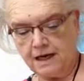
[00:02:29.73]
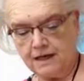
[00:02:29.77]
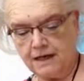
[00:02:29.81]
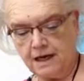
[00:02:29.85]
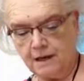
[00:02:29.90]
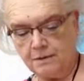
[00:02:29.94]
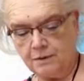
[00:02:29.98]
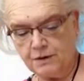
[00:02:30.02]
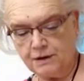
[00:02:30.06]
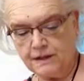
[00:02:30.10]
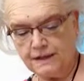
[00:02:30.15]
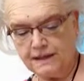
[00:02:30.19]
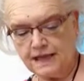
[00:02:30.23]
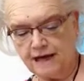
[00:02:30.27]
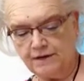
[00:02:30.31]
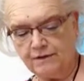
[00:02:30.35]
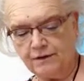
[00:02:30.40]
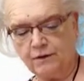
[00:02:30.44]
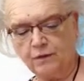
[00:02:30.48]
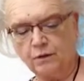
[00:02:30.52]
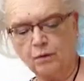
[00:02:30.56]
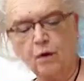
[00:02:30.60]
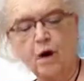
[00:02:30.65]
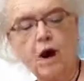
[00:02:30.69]
Number
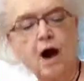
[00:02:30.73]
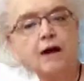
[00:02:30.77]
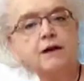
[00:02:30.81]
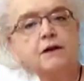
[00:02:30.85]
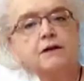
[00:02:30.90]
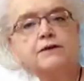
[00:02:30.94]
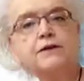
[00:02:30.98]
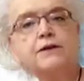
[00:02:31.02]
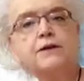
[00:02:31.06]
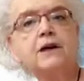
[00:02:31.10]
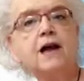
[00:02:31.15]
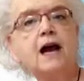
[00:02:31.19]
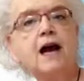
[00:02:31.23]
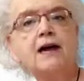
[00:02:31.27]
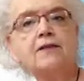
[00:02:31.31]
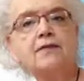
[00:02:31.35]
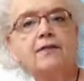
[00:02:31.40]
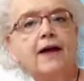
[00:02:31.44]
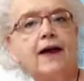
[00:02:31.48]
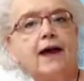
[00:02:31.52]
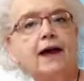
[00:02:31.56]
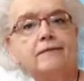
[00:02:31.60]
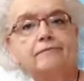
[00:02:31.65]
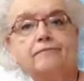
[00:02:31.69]
7, Ronald forgot
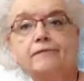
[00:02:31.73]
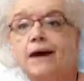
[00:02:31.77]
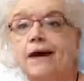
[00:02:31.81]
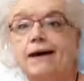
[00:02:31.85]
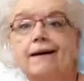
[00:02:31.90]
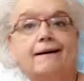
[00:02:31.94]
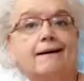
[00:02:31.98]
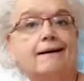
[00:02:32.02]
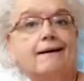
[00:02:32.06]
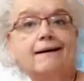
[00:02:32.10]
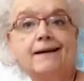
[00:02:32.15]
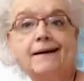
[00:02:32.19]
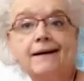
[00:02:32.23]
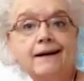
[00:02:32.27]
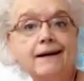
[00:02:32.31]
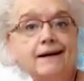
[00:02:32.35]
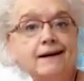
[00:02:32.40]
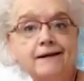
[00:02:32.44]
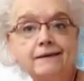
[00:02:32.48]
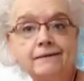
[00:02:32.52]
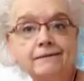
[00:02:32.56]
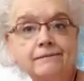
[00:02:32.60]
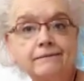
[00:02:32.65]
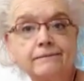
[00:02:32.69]
that
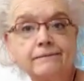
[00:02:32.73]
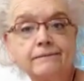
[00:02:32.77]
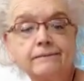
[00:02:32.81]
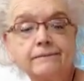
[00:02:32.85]
again.